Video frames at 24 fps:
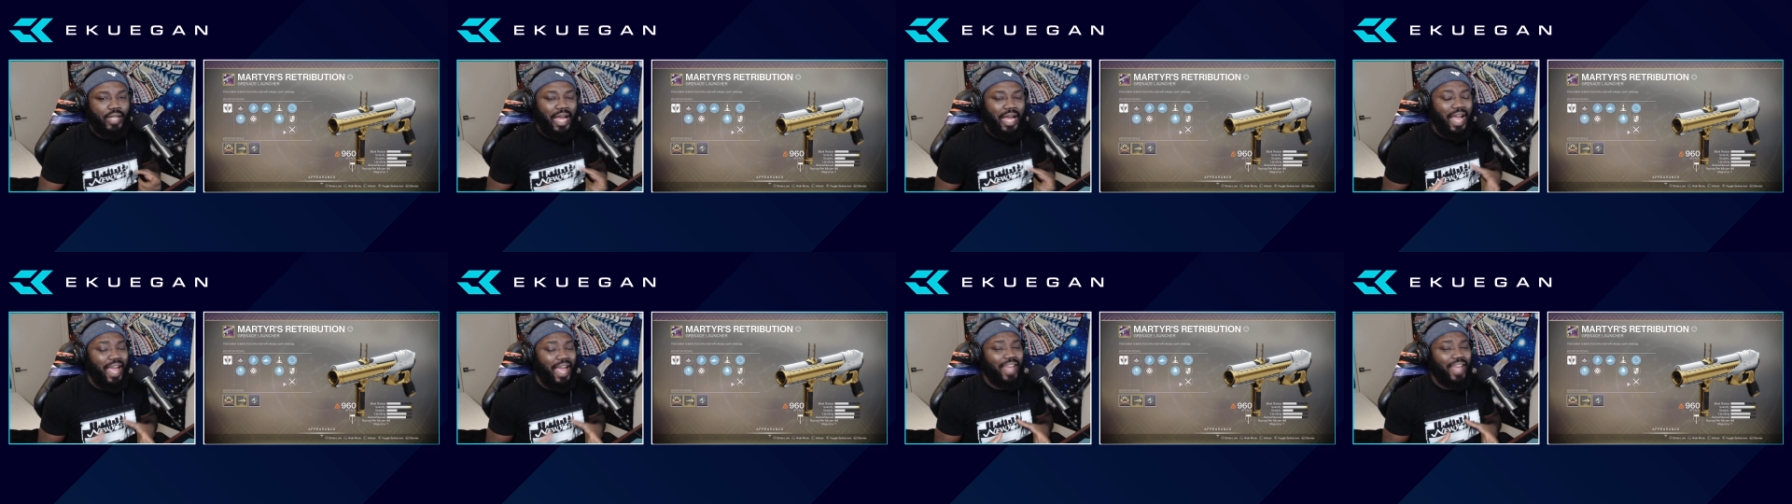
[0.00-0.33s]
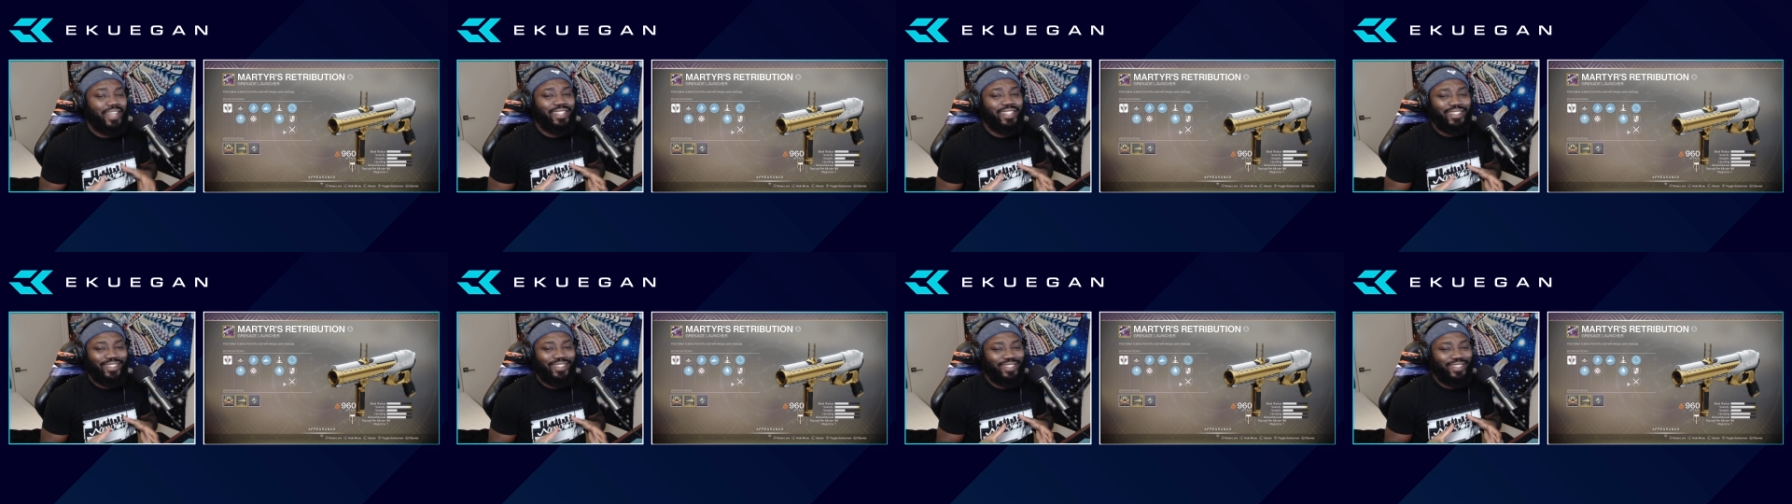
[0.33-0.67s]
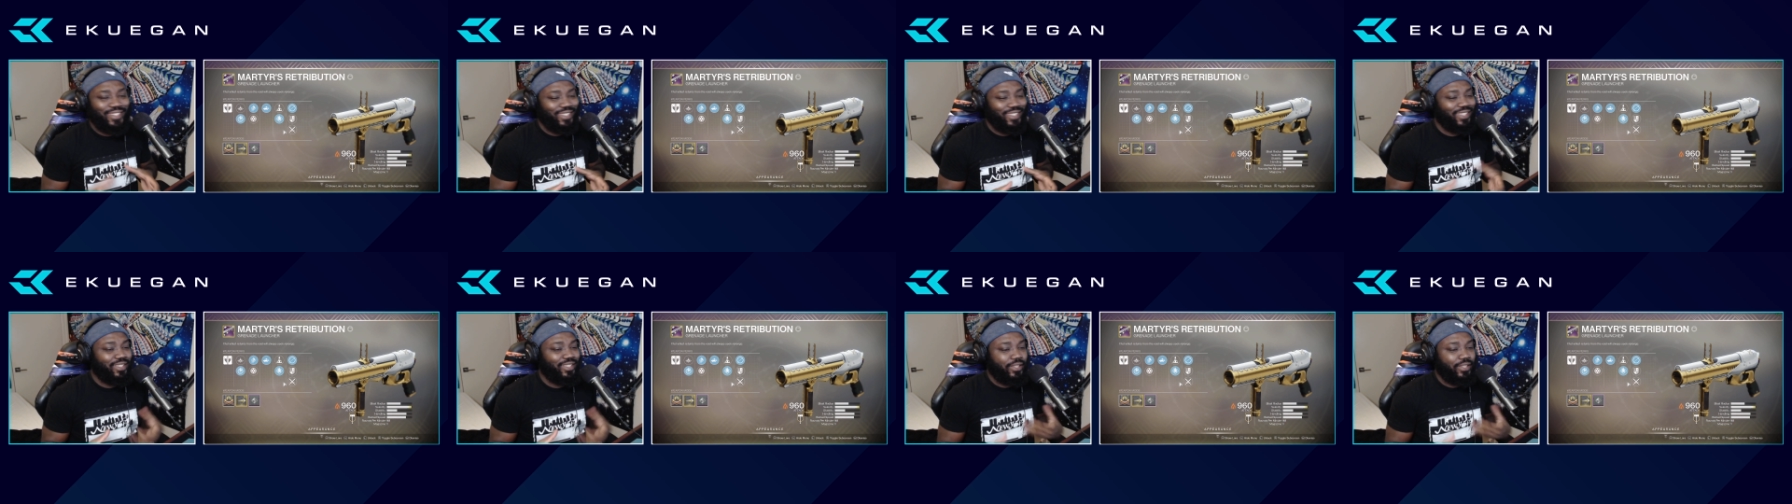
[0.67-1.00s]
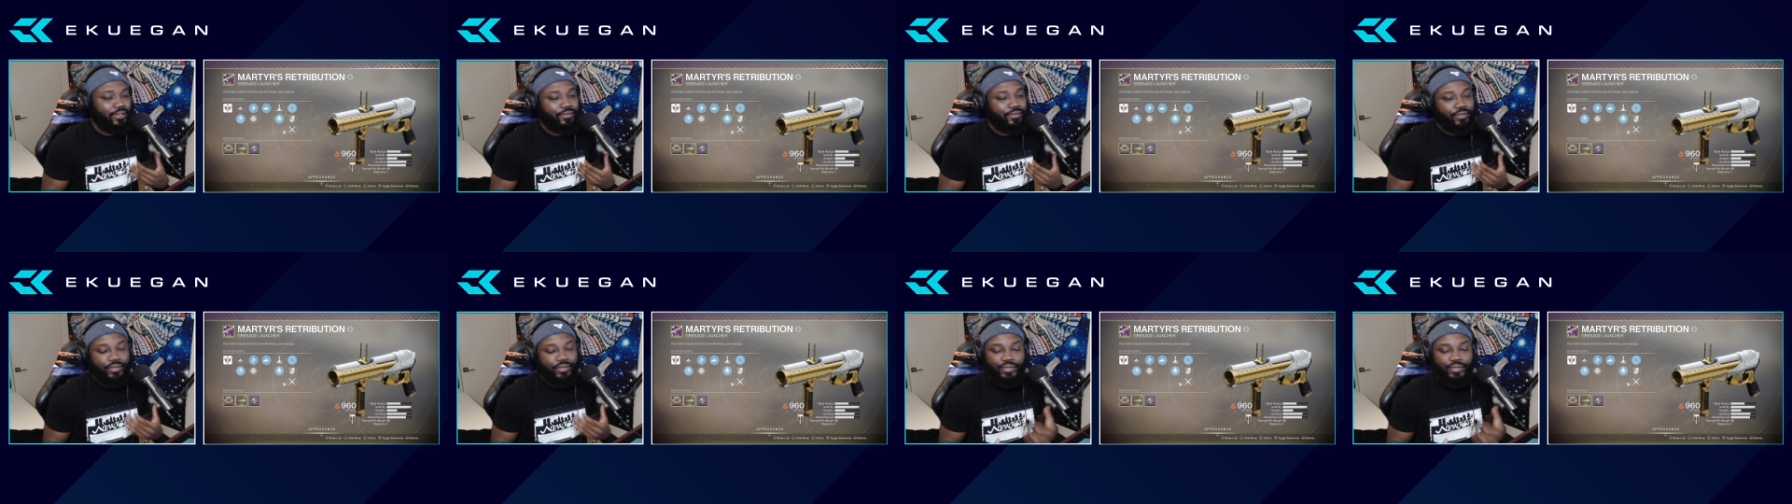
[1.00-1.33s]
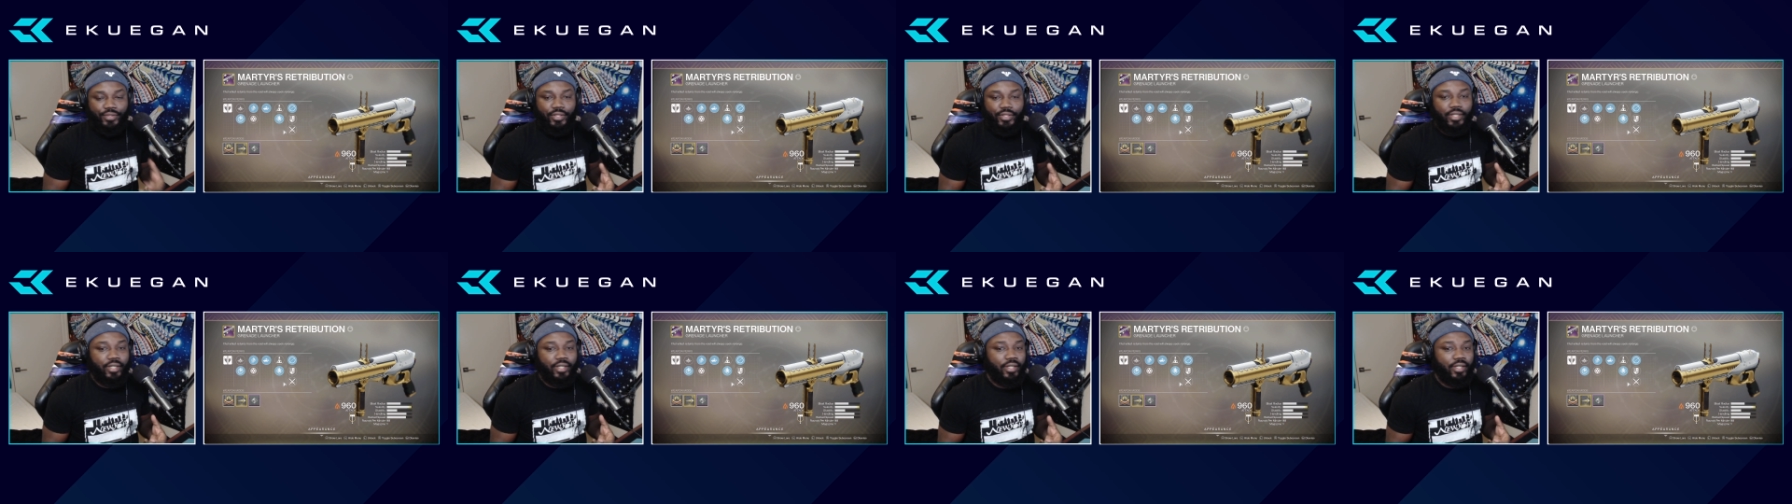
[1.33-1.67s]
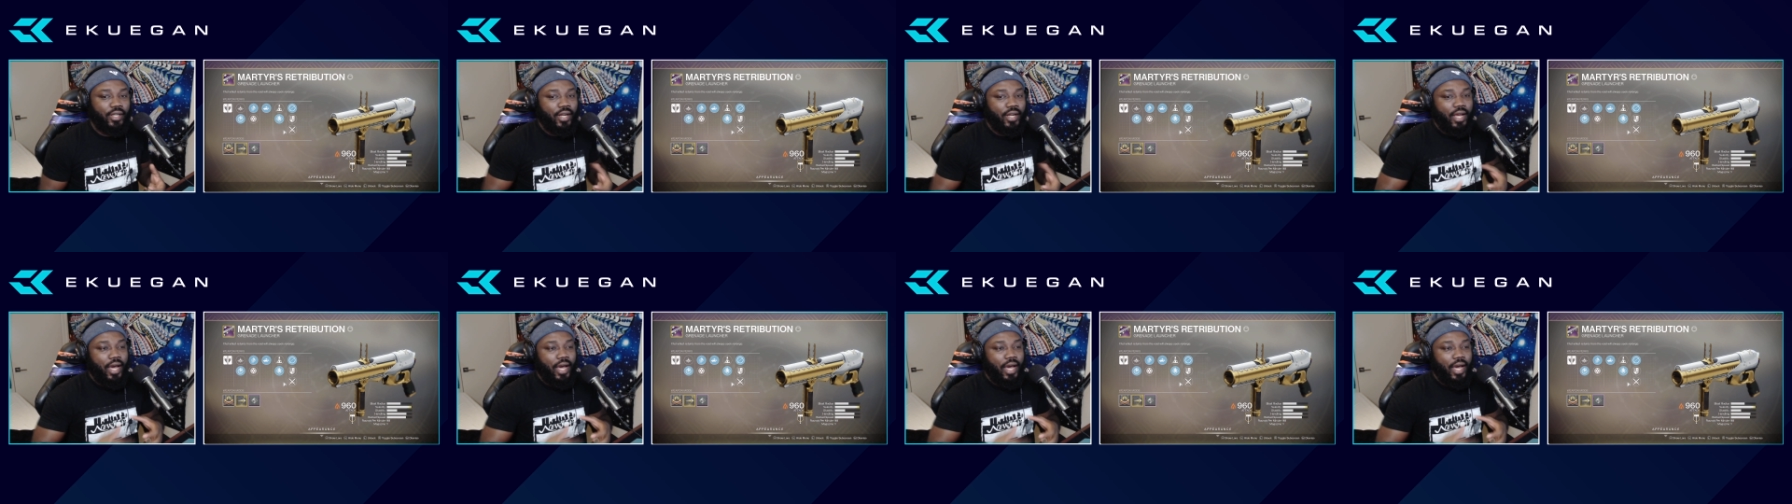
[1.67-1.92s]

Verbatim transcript: I didn't see a difference there.